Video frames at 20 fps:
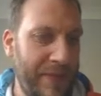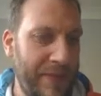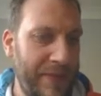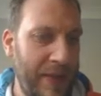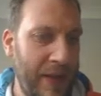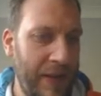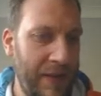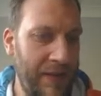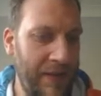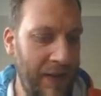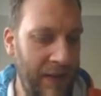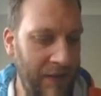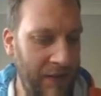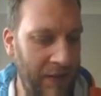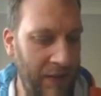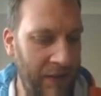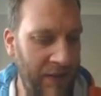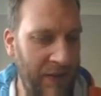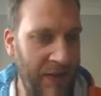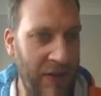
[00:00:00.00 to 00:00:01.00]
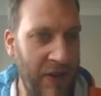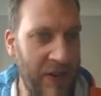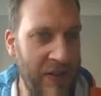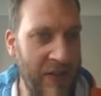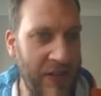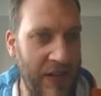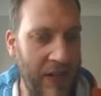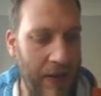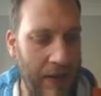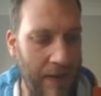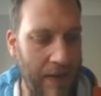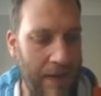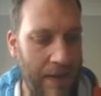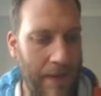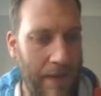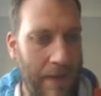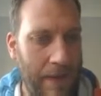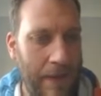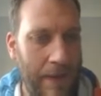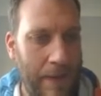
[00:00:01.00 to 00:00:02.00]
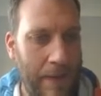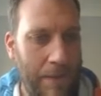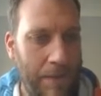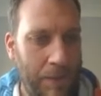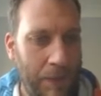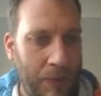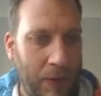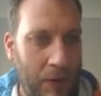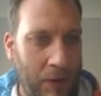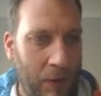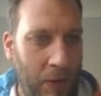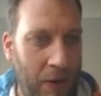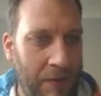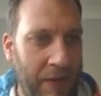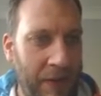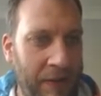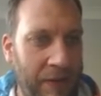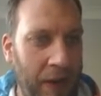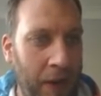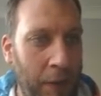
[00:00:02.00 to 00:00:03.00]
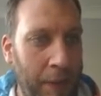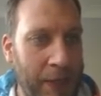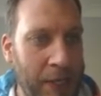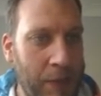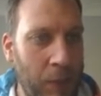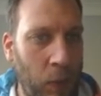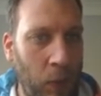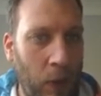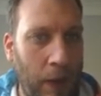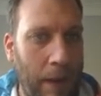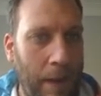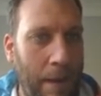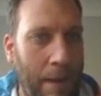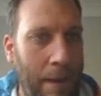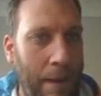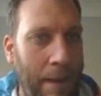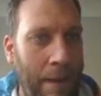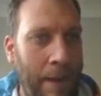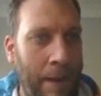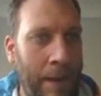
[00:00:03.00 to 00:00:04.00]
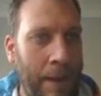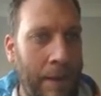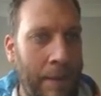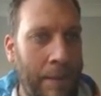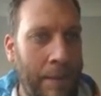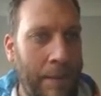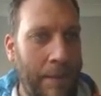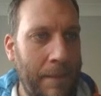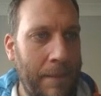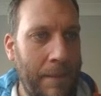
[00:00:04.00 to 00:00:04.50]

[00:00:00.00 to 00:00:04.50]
let's say, size 30. So everything's a little bit smaller. And